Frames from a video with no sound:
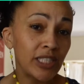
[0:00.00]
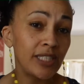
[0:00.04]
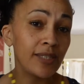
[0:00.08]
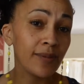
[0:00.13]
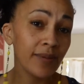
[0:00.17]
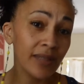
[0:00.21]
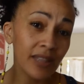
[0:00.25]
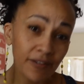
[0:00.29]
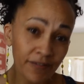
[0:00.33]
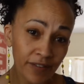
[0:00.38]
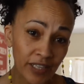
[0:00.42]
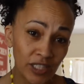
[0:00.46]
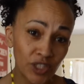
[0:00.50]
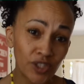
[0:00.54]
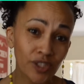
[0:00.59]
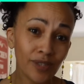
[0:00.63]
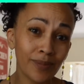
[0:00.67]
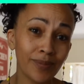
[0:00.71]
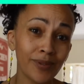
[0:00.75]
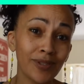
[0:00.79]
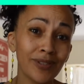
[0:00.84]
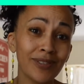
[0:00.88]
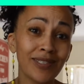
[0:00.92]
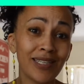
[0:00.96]
with the
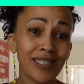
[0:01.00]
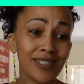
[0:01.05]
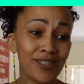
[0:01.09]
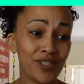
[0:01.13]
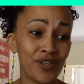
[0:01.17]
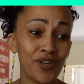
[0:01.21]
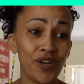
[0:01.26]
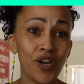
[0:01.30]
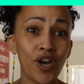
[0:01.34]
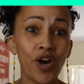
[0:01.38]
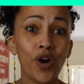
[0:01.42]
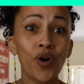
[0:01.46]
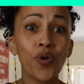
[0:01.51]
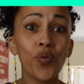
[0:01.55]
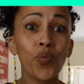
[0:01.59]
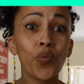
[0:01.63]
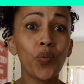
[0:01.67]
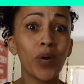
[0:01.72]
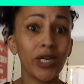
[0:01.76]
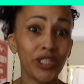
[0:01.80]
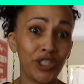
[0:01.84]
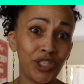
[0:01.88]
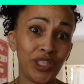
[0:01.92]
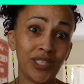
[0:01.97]
vegetables, is to know
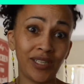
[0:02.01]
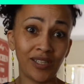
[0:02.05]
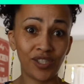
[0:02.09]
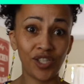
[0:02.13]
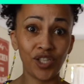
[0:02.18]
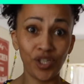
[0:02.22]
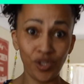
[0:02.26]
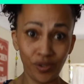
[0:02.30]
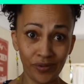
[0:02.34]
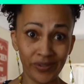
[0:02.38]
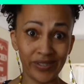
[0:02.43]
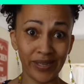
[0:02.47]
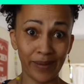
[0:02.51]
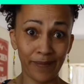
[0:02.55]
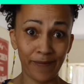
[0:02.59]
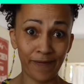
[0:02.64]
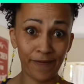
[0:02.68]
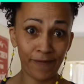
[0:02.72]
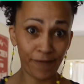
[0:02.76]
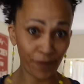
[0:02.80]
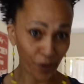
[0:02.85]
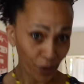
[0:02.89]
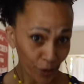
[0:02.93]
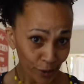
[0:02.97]
what you need to use up
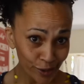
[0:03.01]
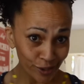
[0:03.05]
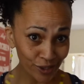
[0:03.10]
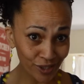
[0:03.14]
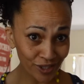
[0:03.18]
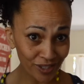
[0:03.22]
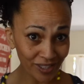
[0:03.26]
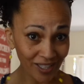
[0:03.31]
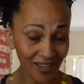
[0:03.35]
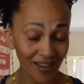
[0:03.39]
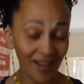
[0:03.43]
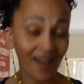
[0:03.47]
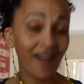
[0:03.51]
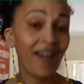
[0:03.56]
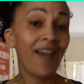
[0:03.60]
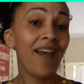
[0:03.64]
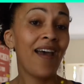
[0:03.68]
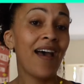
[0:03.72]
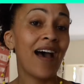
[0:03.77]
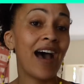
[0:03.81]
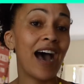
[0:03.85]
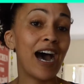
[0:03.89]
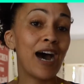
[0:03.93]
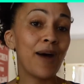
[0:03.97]
first,
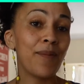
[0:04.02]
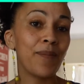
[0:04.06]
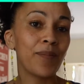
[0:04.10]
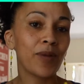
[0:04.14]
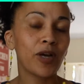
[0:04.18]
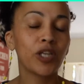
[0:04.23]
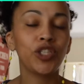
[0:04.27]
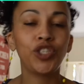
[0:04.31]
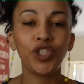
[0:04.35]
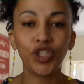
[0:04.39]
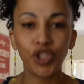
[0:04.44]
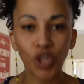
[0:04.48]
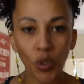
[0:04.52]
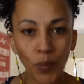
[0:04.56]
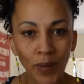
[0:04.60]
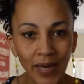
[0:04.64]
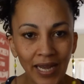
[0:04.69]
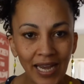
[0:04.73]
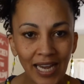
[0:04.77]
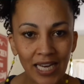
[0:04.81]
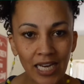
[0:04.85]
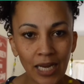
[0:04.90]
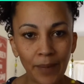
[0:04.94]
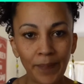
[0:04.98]
because you don't want to
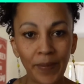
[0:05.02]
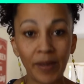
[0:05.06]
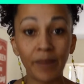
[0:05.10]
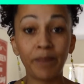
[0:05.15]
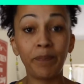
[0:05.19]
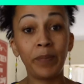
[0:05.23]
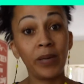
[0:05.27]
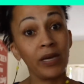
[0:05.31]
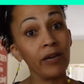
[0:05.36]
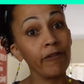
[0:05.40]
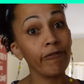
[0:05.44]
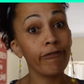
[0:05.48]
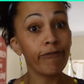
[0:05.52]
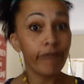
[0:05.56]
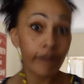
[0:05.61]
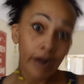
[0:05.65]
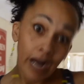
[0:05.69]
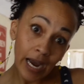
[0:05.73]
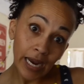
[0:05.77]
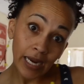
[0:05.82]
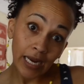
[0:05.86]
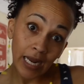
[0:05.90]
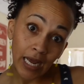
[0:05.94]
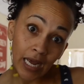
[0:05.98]
end up it being
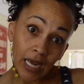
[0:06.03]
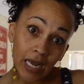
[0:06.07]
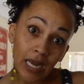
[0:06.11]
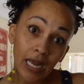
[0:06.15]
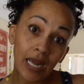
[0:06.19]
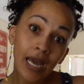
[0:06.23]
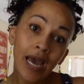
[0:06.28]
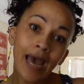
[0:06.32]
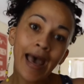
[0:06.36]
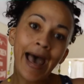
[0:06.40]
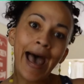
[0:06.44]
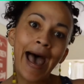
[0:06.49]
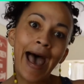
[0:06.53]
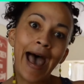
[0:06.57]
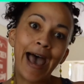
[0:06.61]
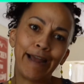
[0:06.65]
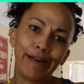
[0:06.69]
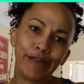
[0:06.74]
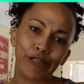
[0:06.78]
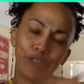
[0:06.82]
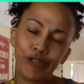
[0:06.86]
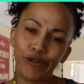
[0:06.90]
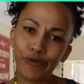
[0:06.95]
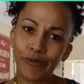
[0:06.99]
Friday and
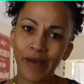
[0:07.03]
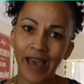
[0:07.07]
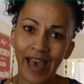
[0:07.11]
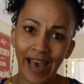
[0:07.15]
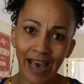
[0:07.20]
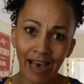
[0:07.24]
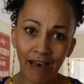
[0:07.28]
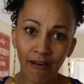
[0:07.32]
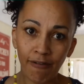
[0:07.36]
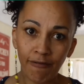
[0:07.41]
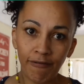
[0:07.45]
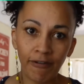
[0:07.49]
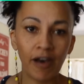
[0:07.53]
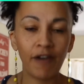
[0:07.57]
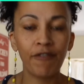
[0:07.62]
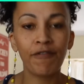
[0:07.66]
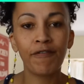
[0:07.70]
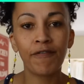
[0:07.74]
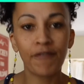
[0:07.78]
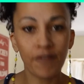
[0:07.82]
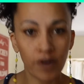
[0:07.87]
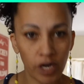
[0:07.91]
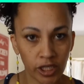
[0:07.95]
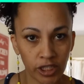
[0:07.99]
you have a
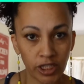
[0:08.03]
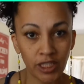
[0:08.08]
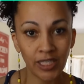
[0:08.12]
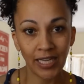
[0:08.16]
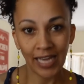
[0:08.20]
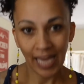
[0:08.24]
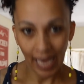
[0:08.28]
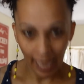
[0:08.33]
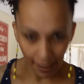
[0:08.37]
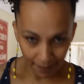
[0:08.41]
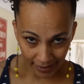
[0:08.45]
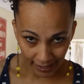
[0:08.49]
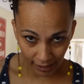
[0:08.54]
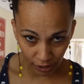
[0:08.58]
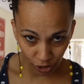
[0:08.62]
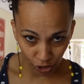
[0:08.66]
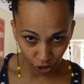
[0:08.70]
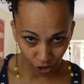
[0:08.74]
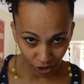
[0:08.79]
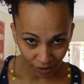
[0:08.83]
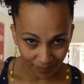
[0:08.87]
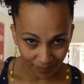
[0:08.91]
frot cabbage,